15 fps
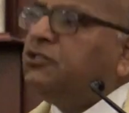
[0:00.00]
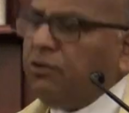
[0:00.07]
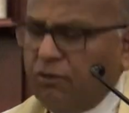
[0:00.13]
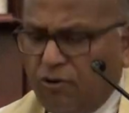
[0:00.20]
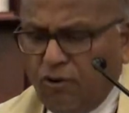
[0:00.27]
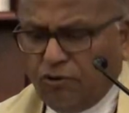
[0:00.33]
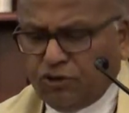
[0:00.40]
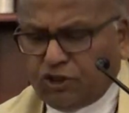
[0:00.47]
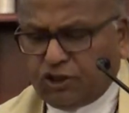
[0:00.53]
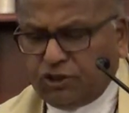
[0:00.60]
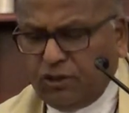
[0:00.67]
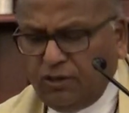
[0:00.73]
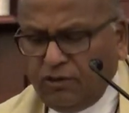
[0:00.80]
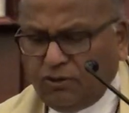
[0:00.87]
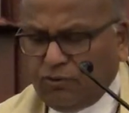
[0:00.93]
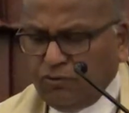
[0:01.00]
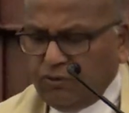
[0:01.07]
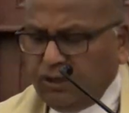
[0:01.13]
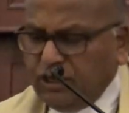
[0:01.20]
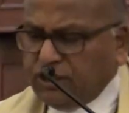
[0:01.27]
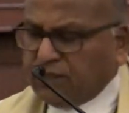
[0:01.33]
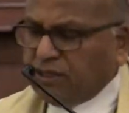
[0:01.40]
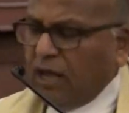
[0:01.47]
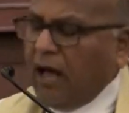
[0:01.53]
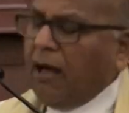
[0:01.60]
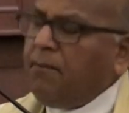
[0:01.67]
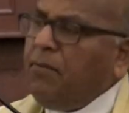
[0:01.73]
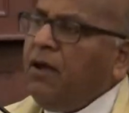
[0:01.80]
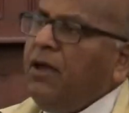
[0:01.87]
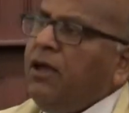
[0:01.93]
solution to the
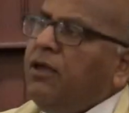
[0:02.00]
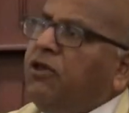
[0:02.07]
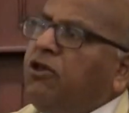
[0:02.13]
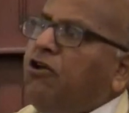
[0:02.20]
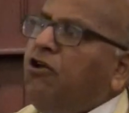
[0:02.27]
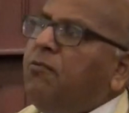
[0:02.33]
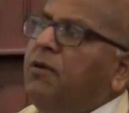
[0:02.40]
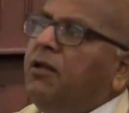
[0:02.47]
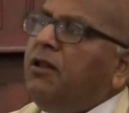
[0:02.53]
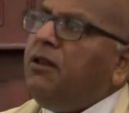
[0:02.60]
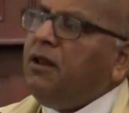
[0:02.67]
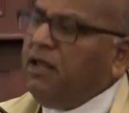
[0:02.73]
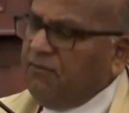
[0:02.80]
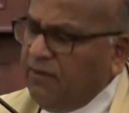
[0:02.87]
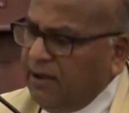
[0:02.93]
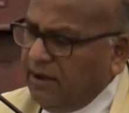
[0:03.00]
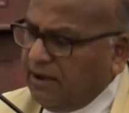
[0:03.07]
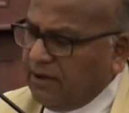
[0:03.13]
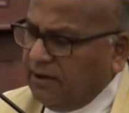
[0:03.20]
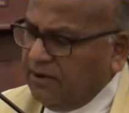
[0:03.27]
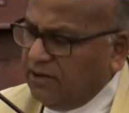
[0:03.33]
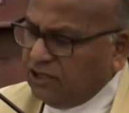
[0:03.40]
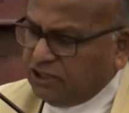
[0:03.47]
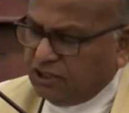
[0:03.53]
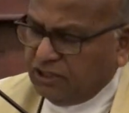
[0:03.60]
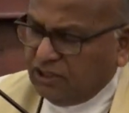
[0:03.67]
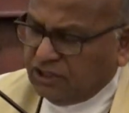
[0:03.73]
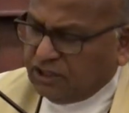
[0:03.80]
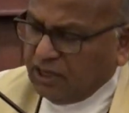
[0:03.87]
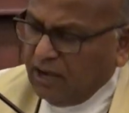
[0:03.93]
subhuman living
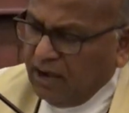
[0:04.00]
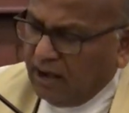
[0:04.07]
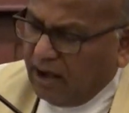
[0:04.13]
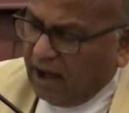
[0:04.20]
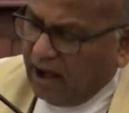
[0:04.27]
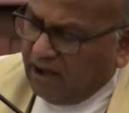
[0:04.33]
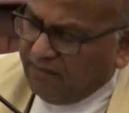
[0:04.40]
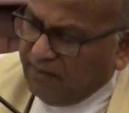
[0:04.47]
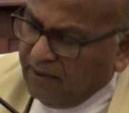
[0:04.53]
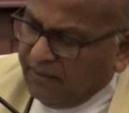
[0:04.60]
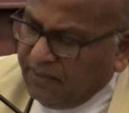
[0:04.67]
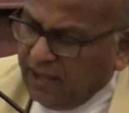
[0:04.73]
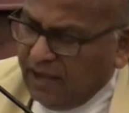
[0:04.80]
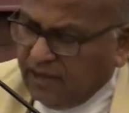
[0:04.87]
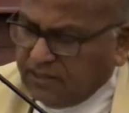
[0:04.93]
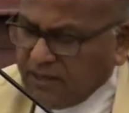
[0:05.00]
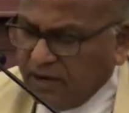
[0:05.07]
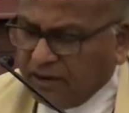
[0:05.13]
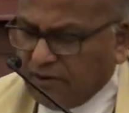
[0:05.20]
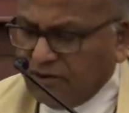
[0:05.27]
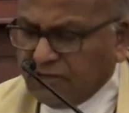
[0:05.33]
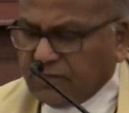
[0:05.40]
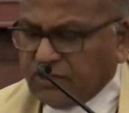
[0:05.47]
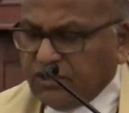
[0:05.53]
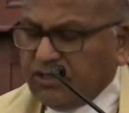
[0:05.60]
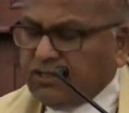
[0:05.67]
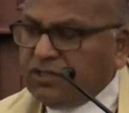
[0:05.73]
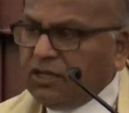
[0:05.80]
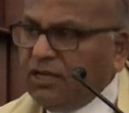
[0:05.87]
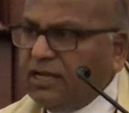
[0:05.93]
conditions of these
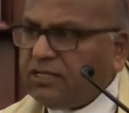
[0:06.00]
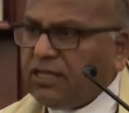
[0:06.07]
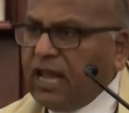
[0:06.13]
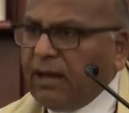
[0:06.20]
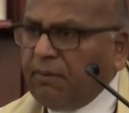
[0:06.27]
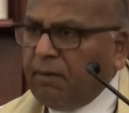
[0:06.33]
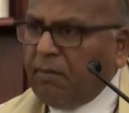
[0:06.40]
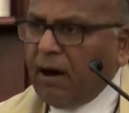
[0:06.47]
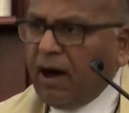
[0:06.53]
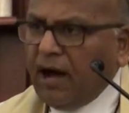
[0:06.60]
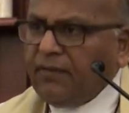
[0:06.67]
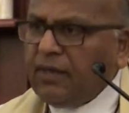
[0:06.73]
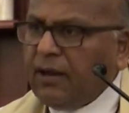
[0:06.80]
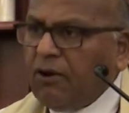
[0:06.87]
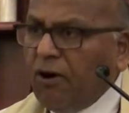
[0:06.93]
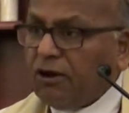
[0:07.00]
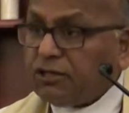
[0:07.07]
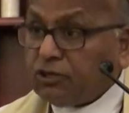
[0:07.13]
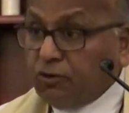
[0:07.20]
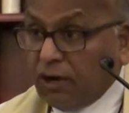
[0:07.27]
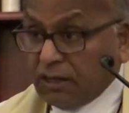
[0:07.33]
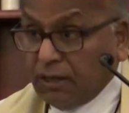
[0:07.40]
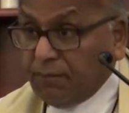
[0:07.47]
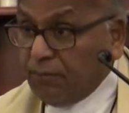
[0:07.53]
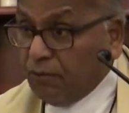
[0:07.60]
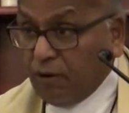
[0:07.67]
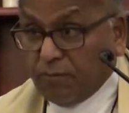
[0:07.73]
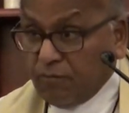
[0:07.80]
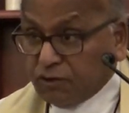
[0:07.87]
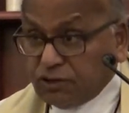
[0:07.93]
Christians in Islamabad and also the
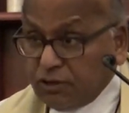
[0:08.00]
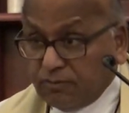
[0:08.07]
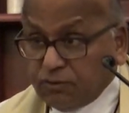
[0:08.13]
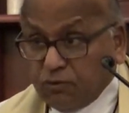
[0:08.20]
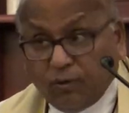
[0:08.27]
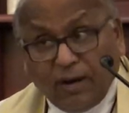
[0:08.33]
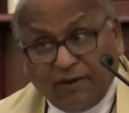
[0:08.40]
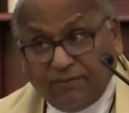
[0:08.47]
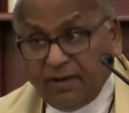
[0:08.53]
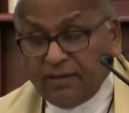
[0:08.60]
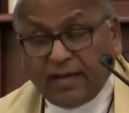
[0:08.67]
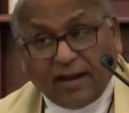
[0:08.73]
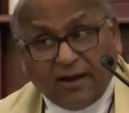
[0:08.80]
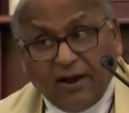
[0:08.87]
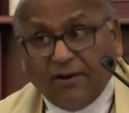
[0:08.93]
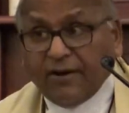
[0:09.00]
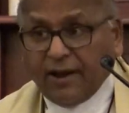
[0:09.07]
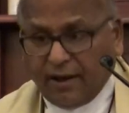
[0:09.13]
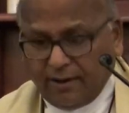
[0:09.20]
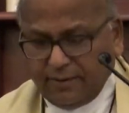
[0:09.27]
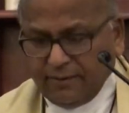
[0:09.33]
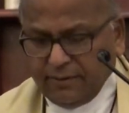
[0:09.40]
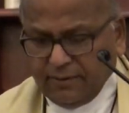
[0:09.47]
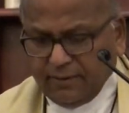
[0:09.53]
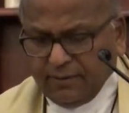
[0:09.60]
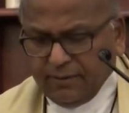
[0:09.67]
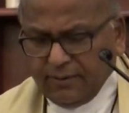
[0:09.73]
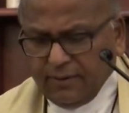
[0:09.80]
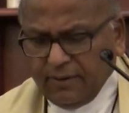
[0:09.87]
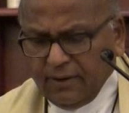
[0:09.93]
Muslims who lived in that area.
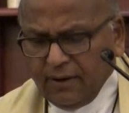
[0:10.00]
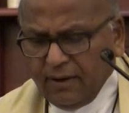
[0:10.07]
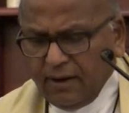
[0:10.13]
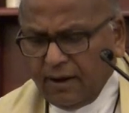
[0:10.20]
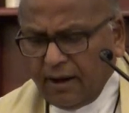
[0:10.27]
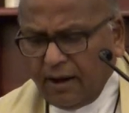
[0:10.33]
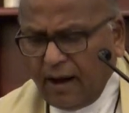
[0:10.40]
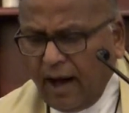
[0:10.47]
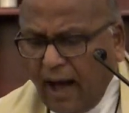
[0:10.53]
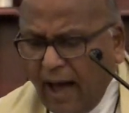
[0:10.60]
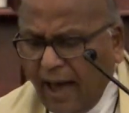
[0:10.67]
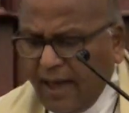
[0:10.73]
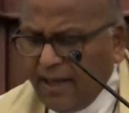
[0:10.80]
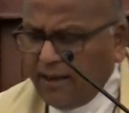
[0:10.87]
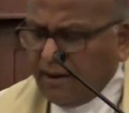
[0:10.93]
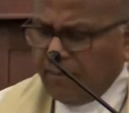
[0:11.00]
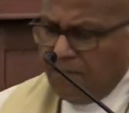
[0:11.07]
I